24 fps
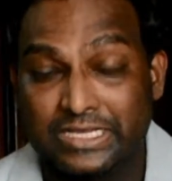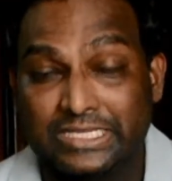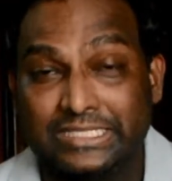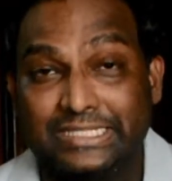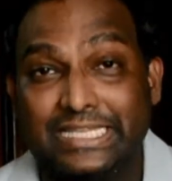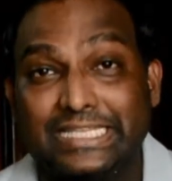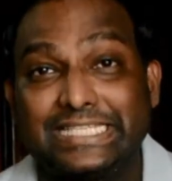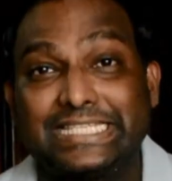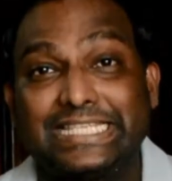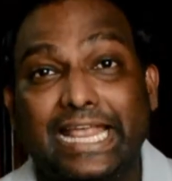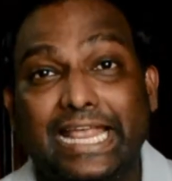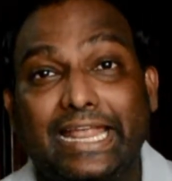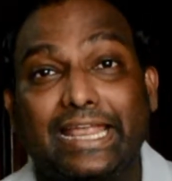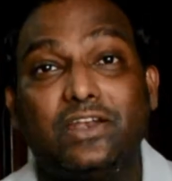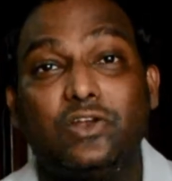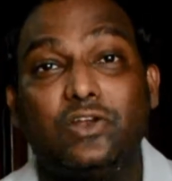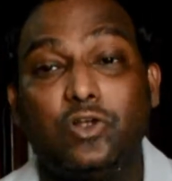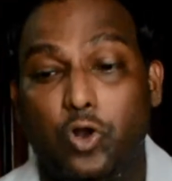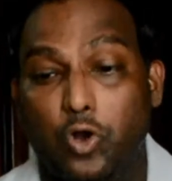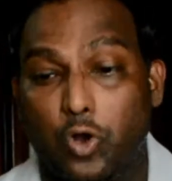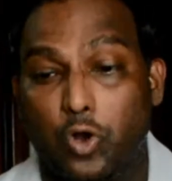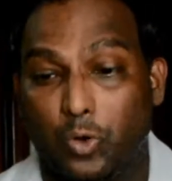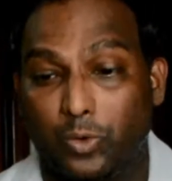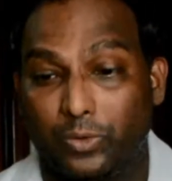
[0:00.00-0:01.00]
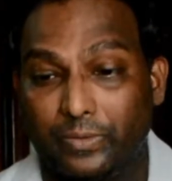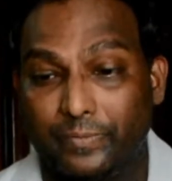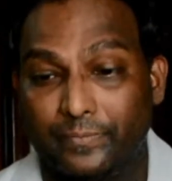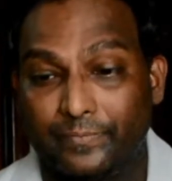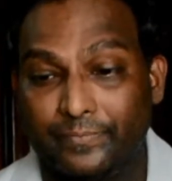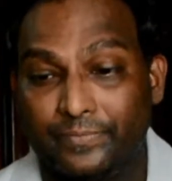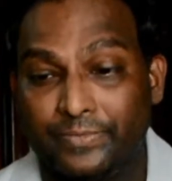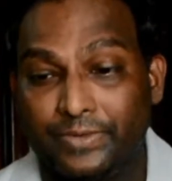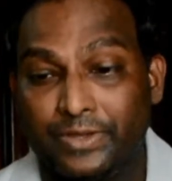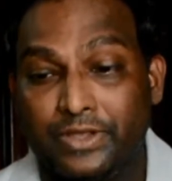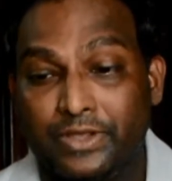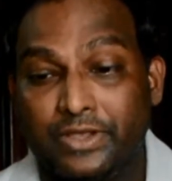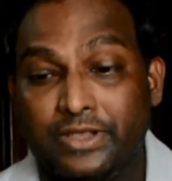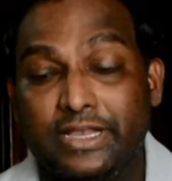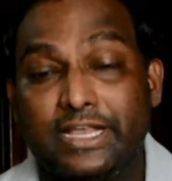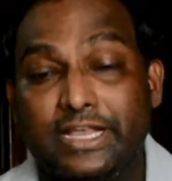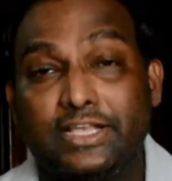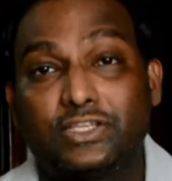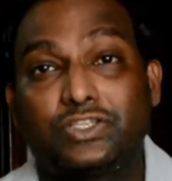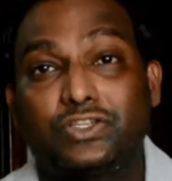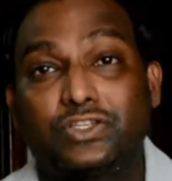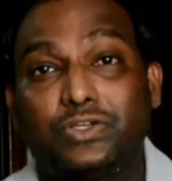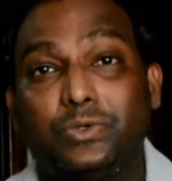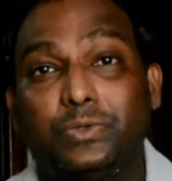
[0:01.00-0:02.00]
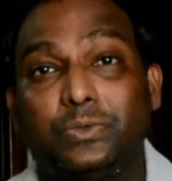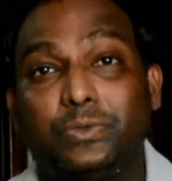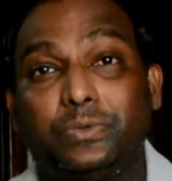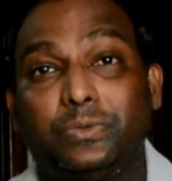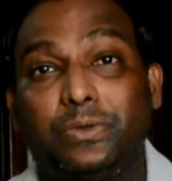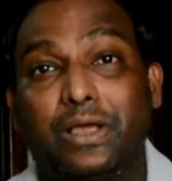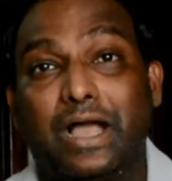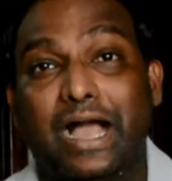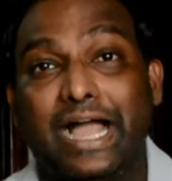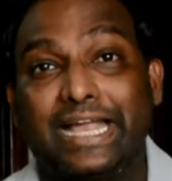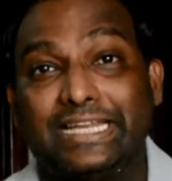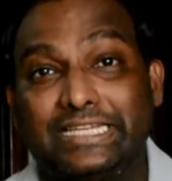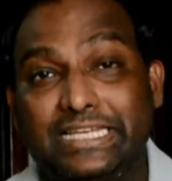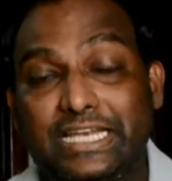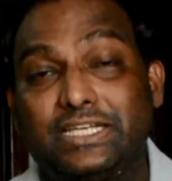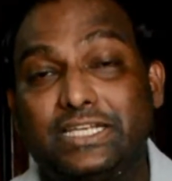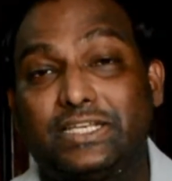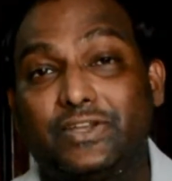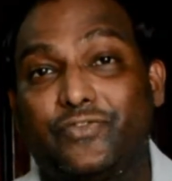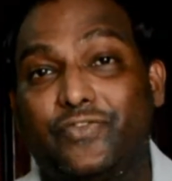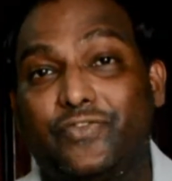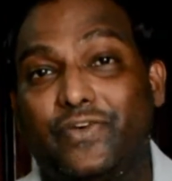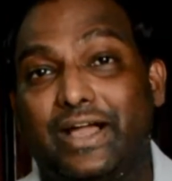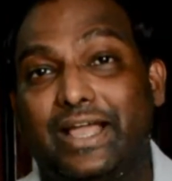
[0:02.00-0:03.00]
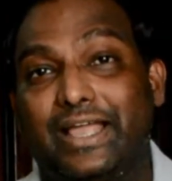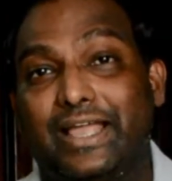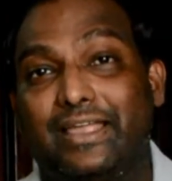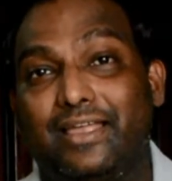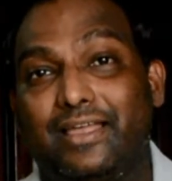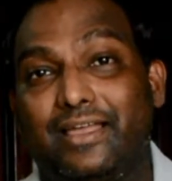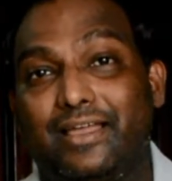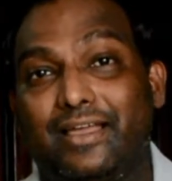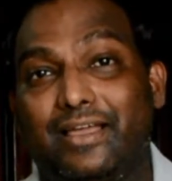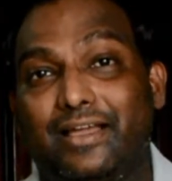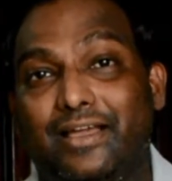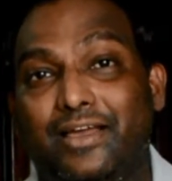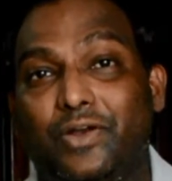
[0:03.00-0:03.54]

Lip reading: The second goal is to identify a